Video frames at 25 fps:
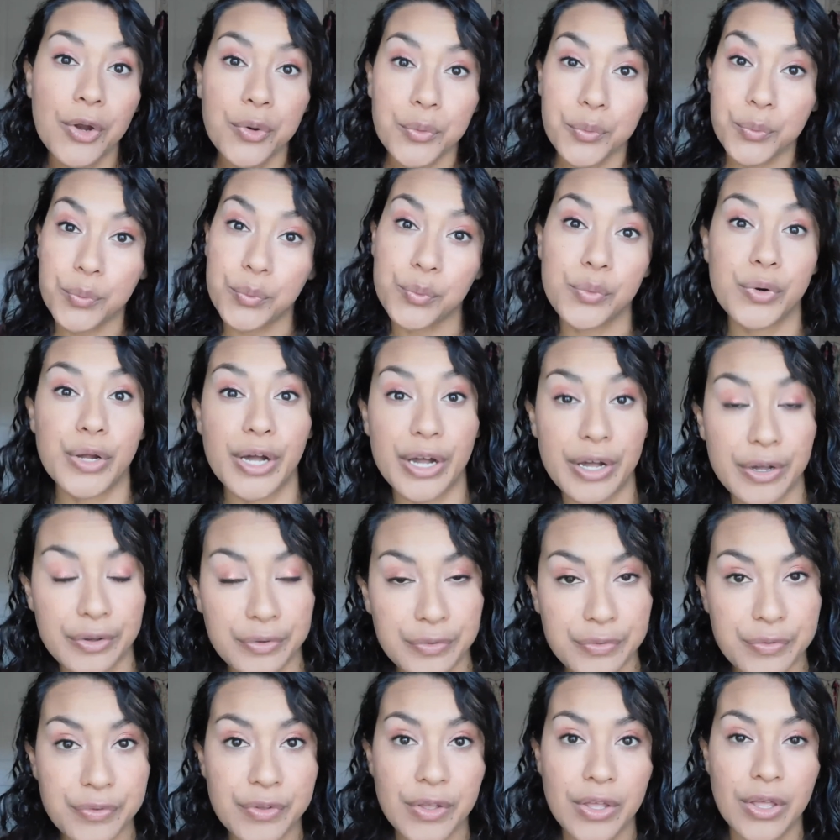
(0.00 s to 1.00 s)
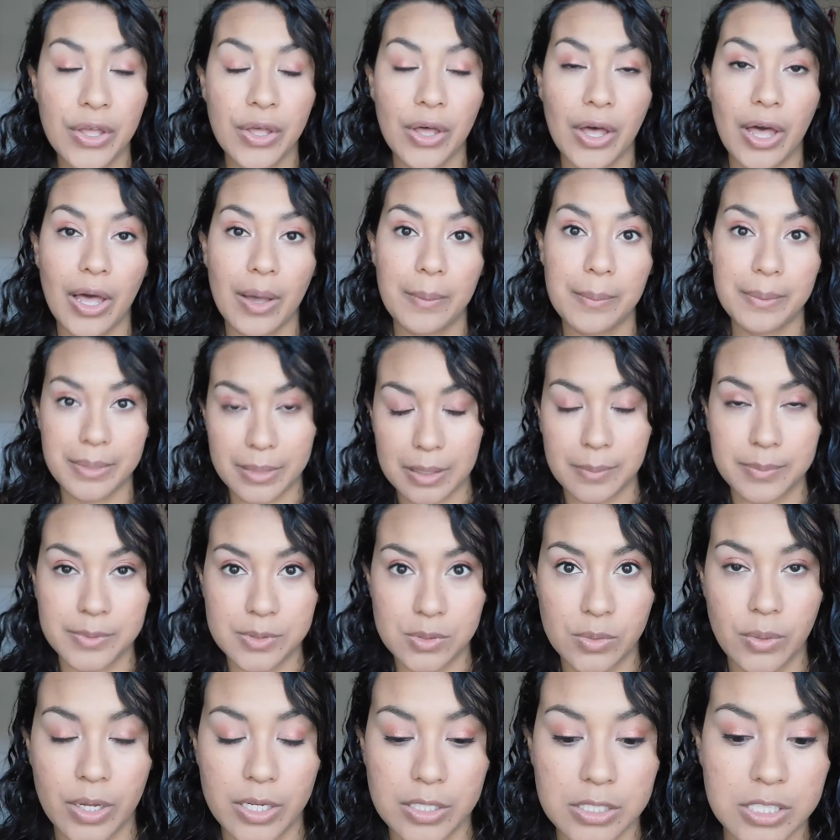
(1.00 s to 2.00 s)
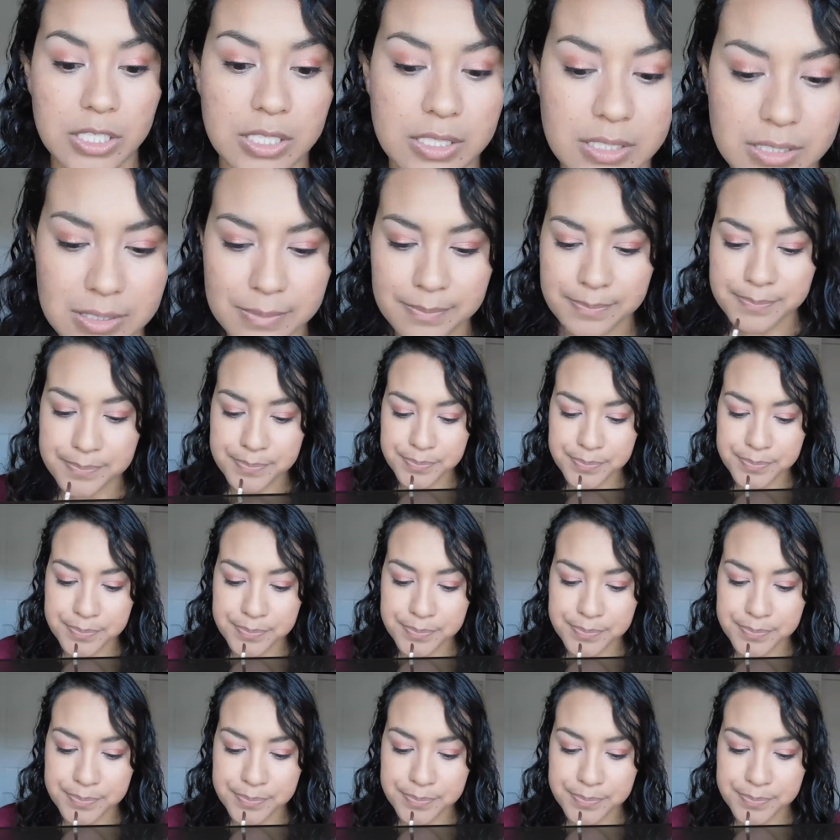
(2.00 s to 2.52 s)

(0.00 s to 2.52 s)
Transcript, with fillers: rough um, lip swatches.